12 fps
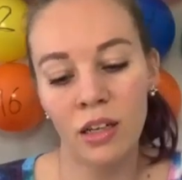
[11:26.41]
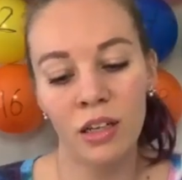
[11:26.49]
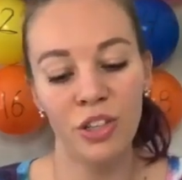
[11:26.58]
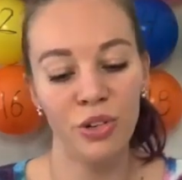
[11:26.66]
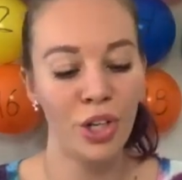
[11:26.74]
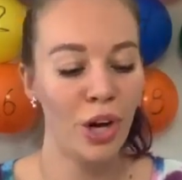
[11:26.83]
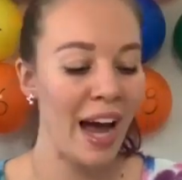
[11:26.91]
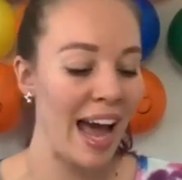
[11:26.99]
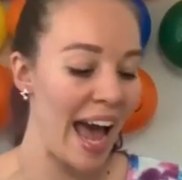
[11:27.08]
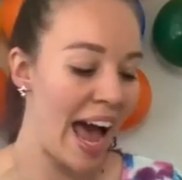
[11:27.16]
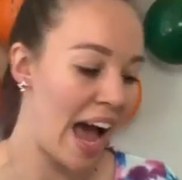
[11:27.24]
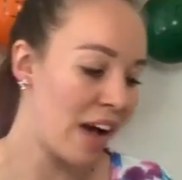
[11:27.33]
You do not
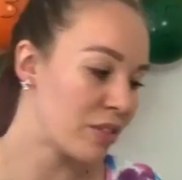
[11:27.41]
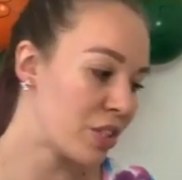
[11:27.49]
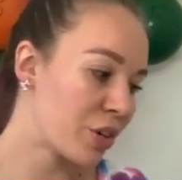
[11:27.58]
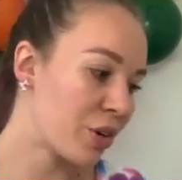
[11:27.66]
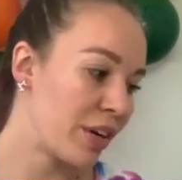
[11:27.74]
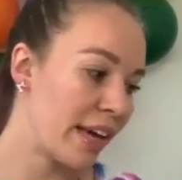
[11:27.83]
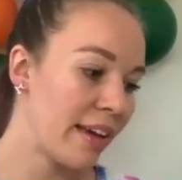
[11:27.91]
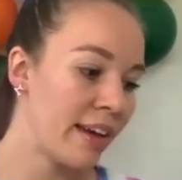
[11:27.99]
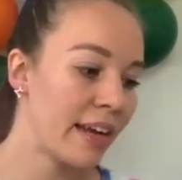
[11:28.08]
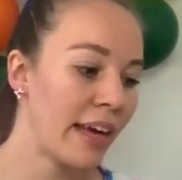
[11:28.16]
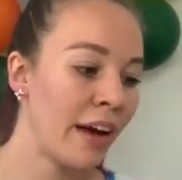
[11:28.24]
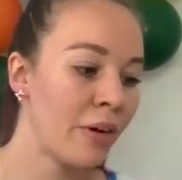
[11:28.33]
have to create an
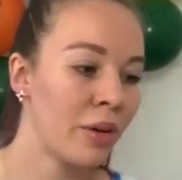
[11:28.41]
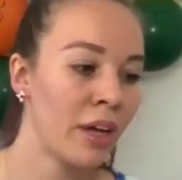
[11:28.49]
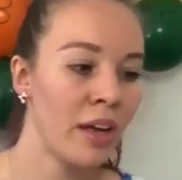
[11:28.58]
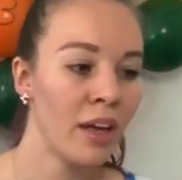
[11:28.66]
account.